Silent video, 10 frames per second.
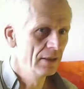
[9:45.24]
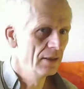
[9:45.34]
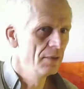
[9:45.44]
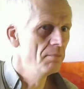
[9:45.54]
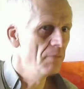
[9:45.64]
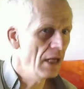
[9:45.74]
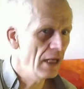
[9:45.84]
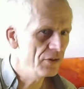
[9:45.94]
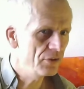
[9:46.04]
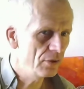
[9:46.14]

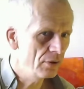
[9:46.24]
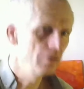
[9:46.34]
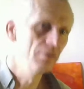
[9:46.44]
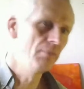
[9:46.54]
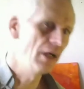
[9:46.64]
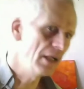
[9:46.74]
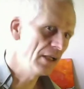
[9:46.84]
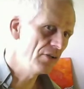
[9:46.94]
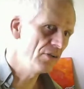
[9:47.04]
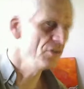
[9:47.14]
Major,
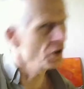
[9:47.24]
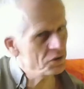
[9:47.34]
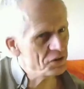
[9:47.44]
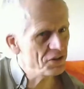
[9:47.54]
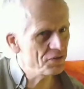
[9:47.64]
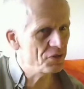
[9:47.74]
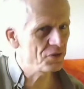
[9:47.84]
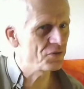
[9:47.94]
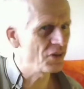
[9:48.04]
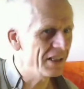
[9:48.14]
minor, you know the
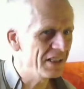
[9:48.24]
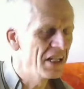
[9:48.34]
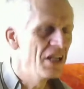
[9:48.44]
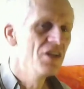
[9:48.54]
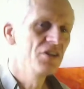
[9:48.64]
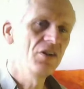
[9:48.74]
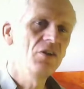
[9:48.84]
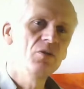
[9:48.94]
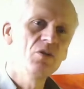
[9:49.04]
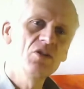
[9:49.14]
difference, right?
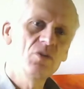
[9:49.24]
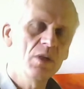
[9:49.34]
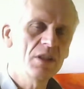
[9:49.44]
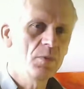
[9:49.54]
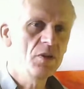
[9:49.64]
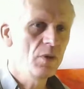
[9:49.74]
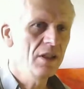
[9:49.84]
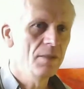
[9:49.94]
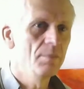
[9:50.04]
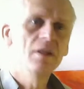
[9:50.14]
So you switch between them